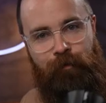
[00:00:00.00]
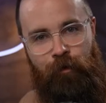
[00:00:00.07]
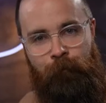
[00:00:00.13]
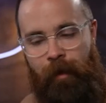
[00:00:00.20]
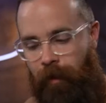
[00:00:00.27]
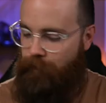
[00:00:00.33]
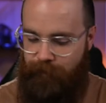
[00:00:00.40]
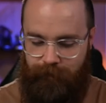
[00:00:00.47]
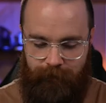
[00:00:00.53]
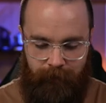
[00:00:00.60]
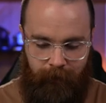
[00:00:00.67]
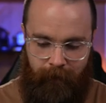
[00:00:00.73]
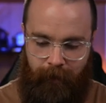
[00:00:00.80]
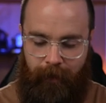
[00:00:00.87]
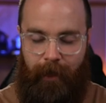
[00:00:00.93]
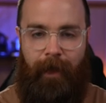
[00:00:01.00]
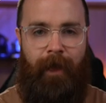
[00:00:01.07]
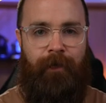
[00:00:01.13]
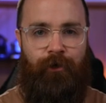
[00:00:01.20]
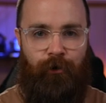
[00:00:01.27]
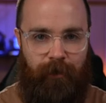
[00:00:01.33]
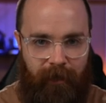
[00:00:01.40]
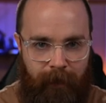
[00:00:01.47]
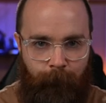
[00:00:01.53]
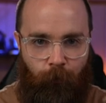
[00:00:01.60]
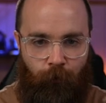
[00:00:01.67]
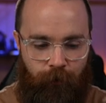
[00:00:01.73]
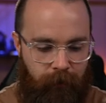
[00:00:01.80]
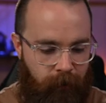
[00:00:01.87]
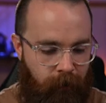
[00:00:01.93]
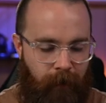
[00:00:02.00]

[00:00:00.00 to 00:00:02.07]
your mouse and your keyboard.